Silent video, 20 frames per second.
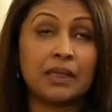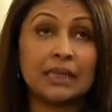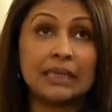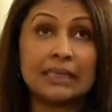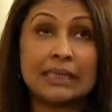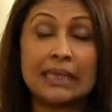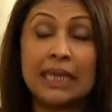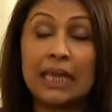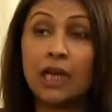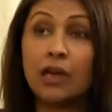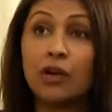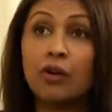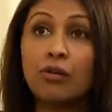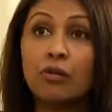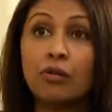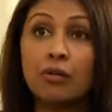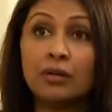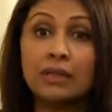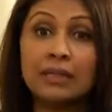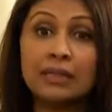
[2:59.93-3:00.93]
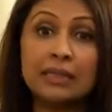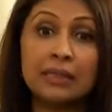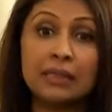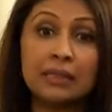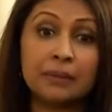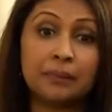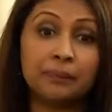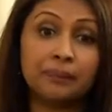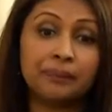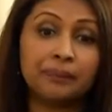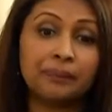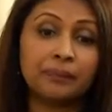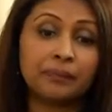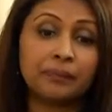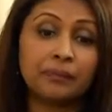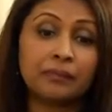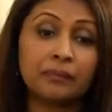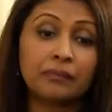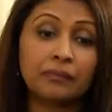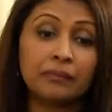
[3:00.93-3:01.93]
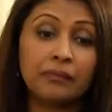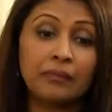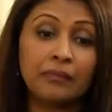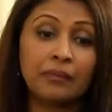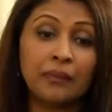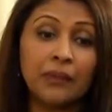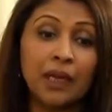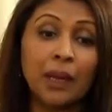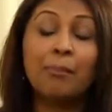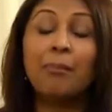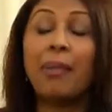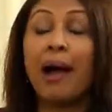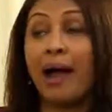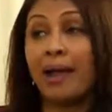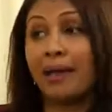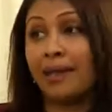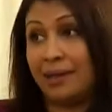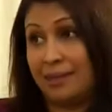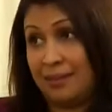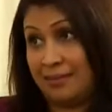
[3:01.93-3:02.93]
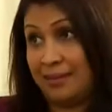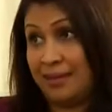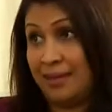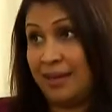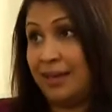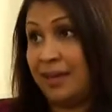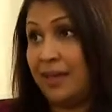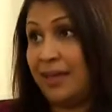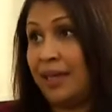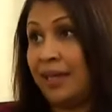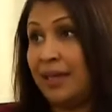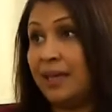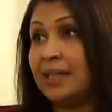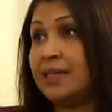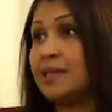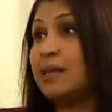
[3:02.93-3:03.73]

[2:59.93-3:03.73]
stakeholder buy-in is